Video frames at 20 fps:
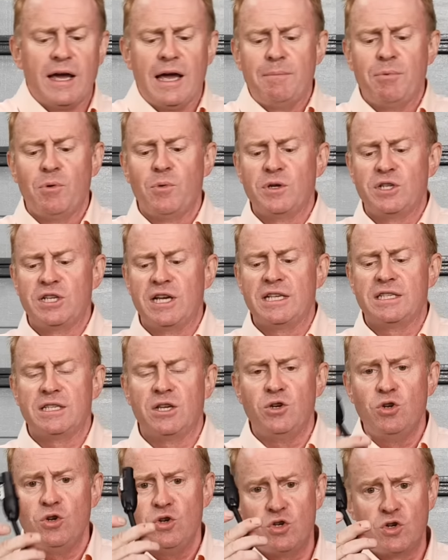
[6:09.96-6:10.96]
cable which
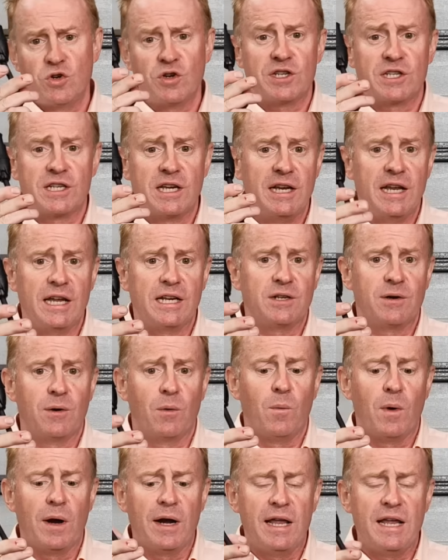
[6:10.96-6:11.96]
has a Neutrik
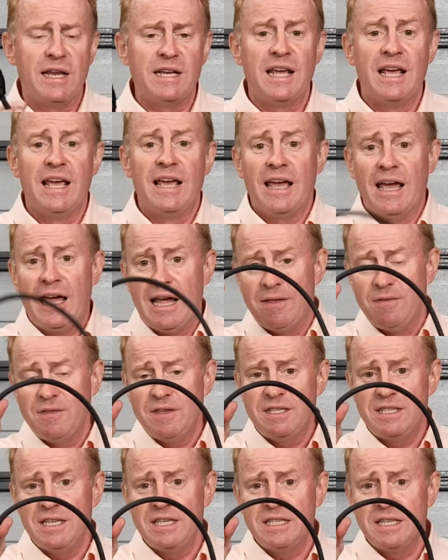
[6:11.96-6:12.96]
connector at one end and
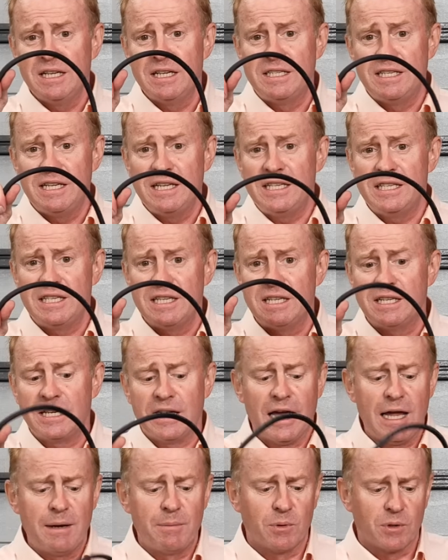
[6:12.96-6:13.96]
this is a decent
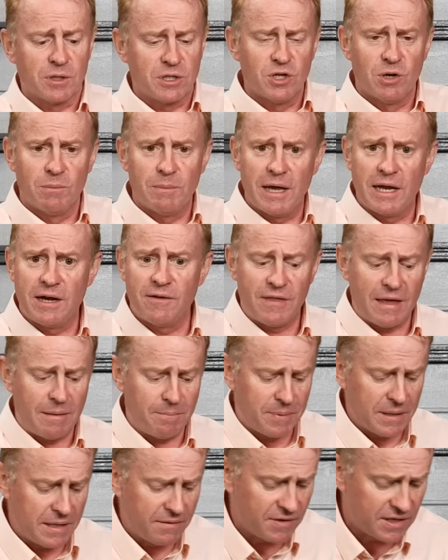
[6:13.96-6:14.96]
cable it's not made of
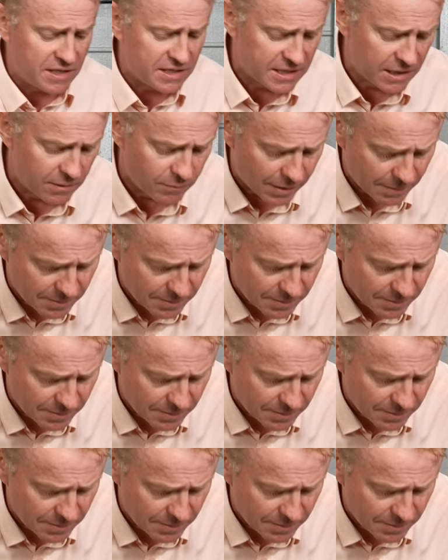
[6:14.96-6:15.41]
that PVC